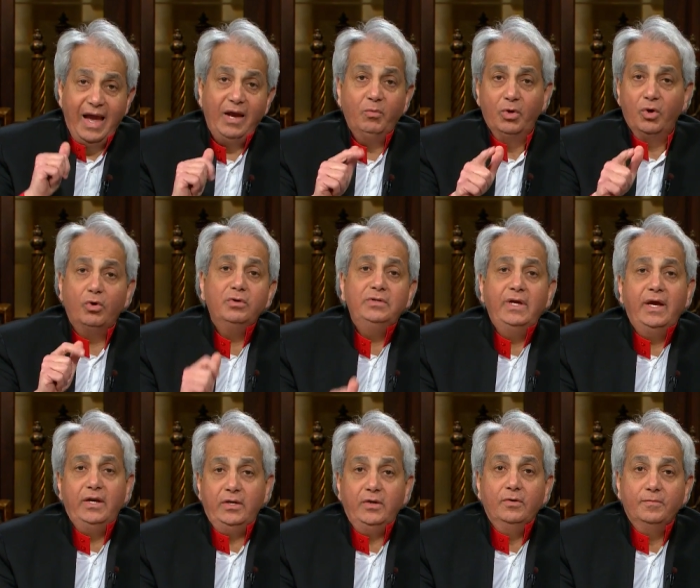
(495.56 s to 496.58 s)
I will
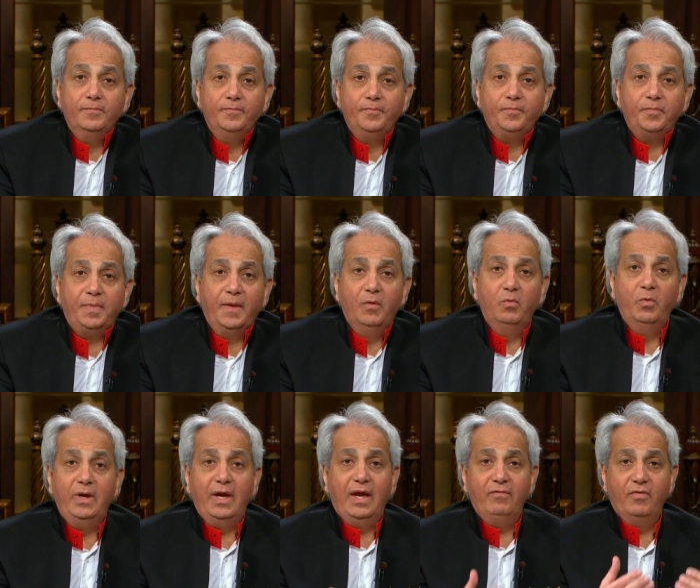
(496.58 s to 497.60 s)
ordain you.
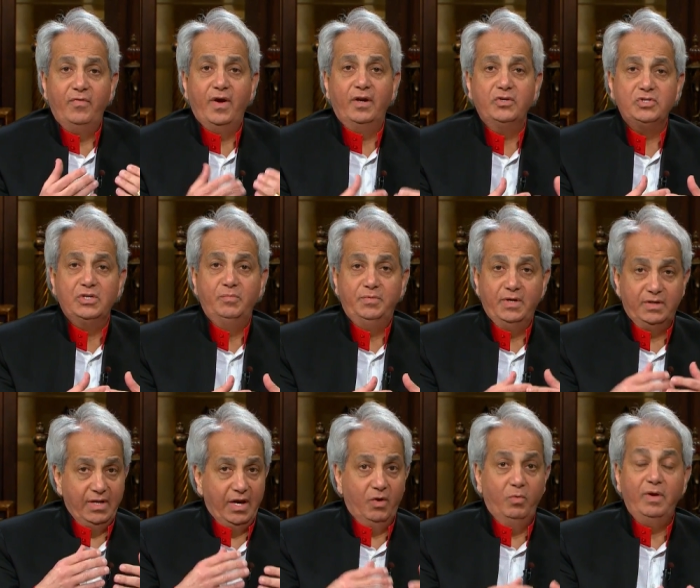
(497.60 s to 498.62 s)
We have a fellowship that
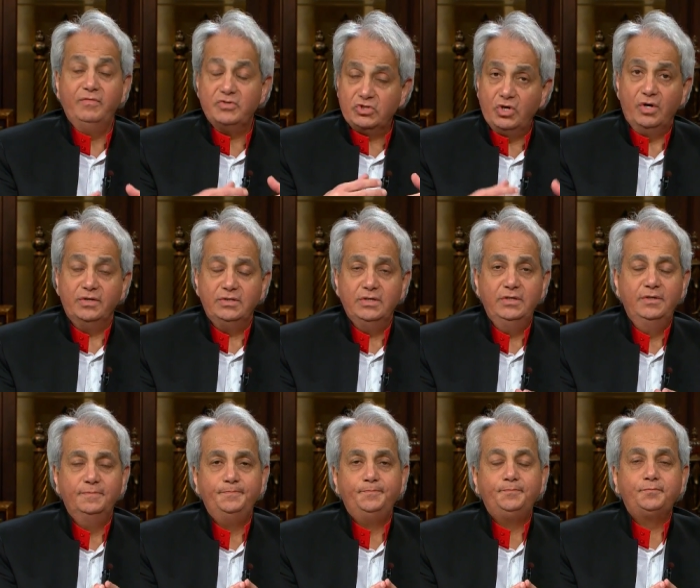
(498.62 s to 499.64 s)
now we've started
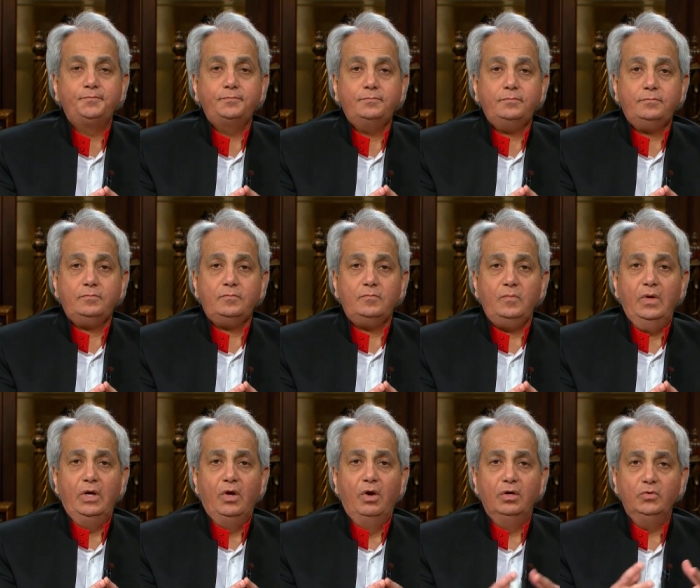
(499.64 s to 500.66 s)

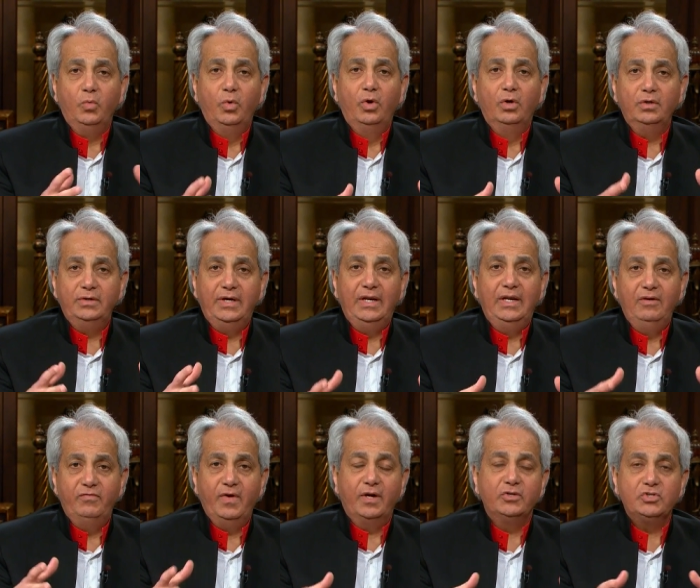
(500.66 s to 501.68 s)
called World Healing
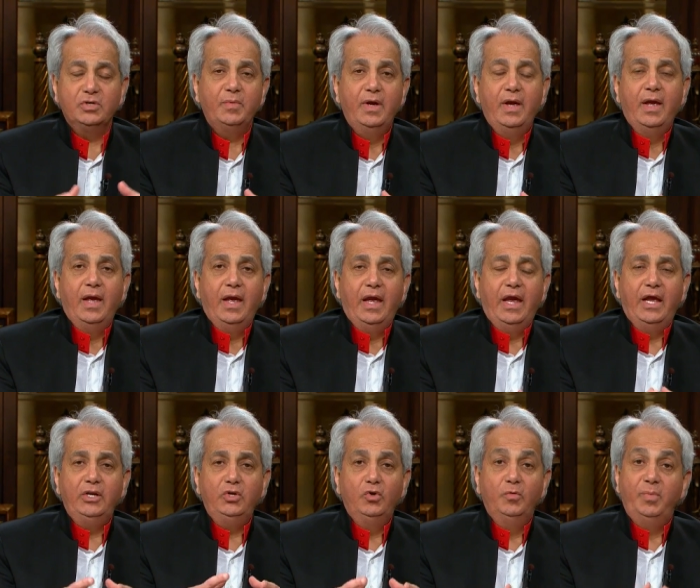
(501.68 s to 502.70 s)
Fellowship.
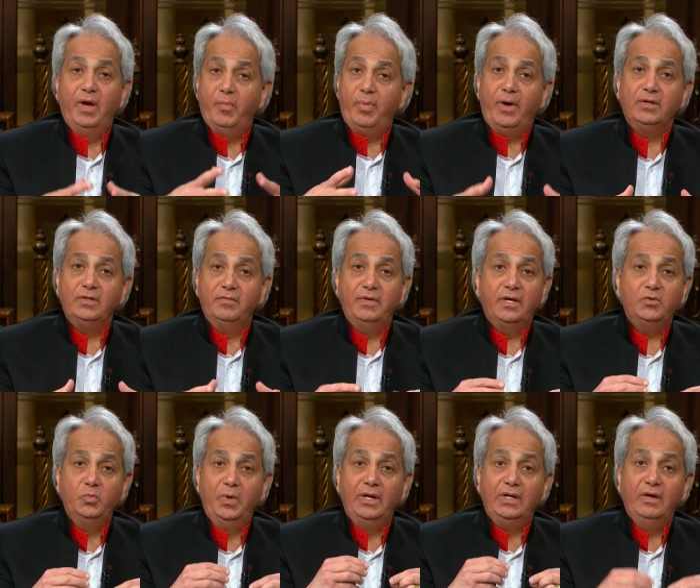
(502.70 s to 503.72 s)
And you'll be a part of that.
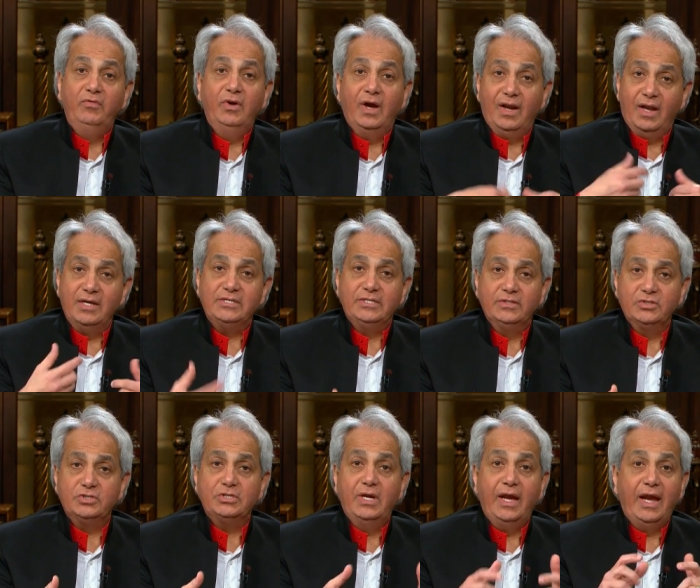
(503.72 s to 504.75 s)
We'll give you a
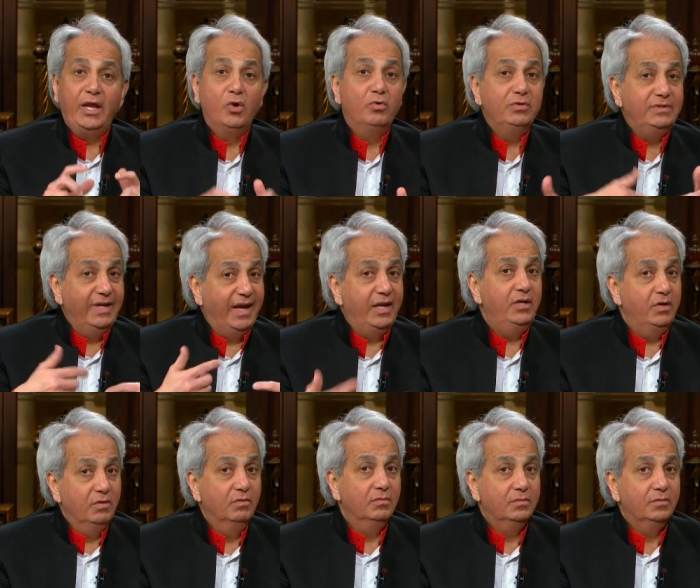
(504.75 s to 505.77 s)
license and ordain
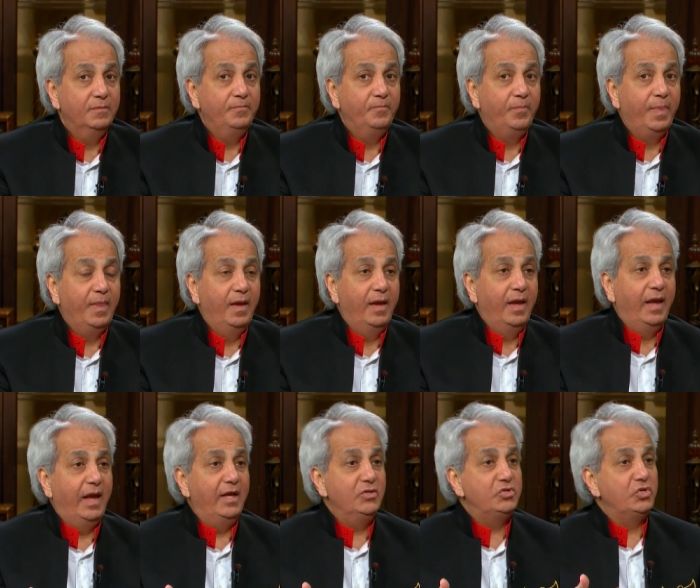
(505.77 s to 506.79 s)
you.
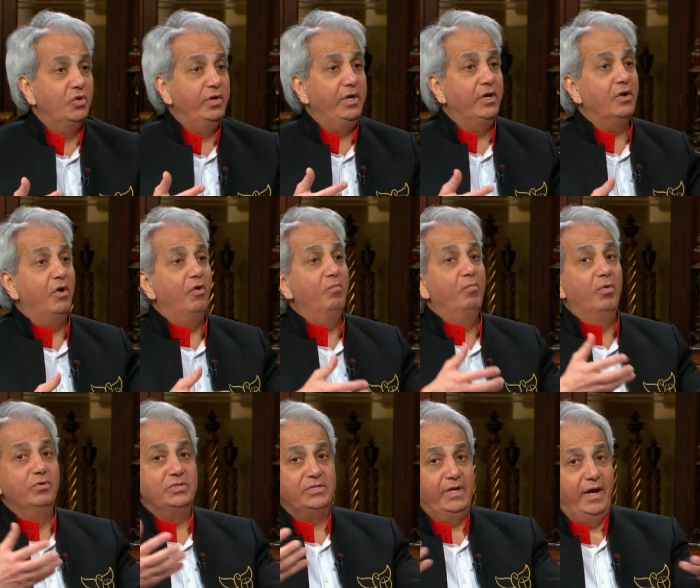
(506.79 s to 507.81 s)
And so here on
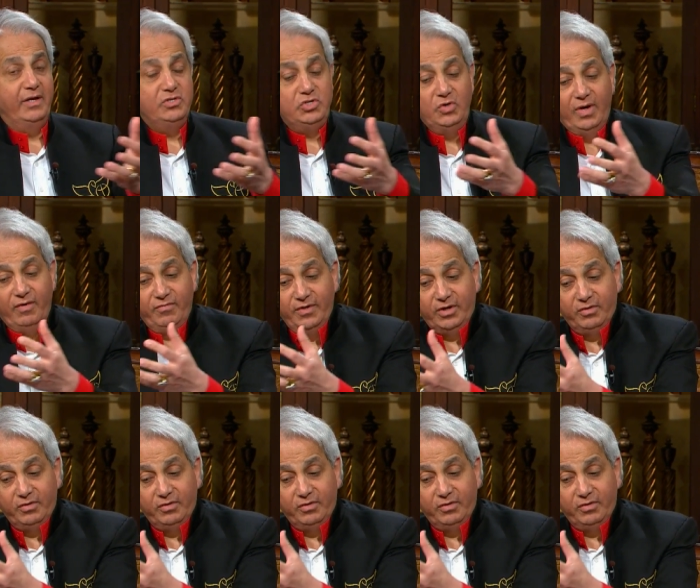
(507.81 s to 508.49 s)
both sides, you have the